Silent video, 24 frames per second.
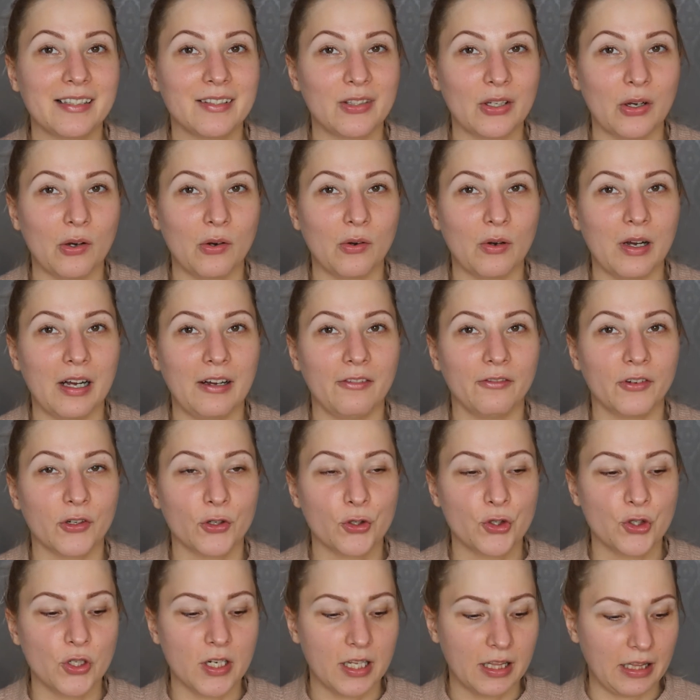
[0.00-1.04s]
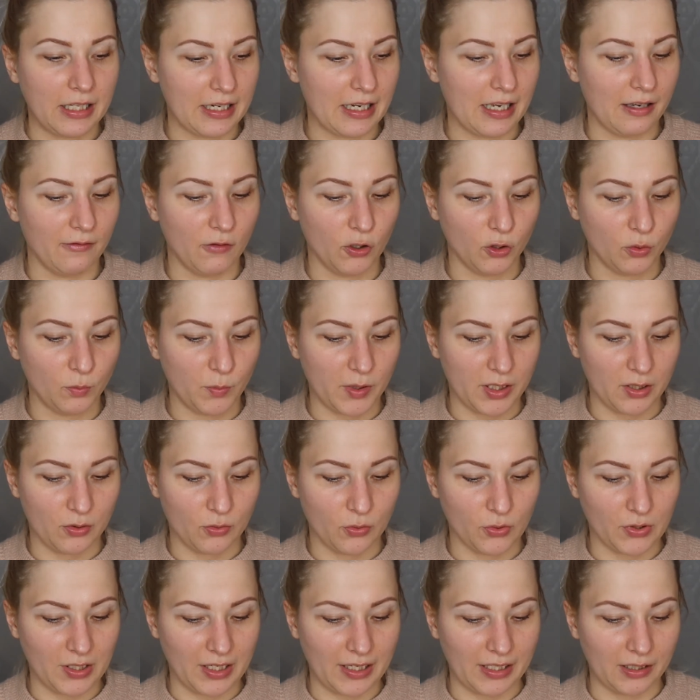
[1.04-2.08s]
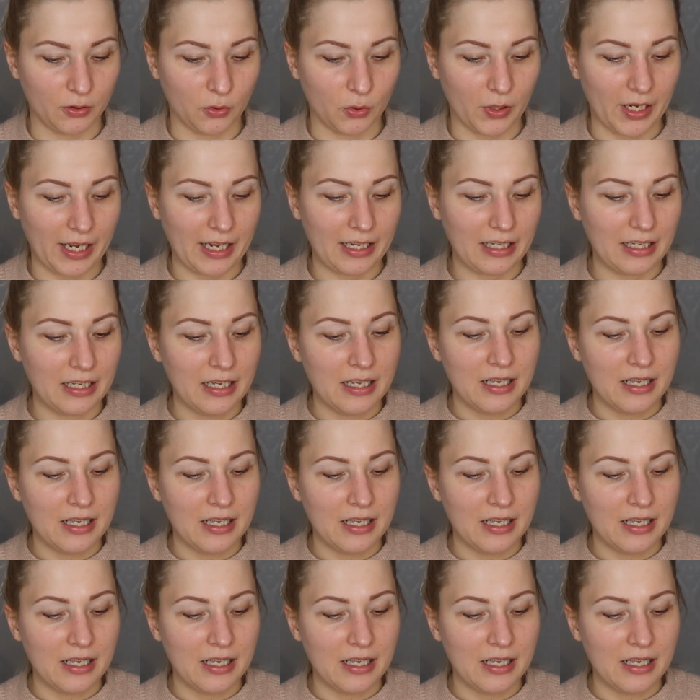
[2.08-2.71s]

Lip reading: so unfortunately I won't be using it today.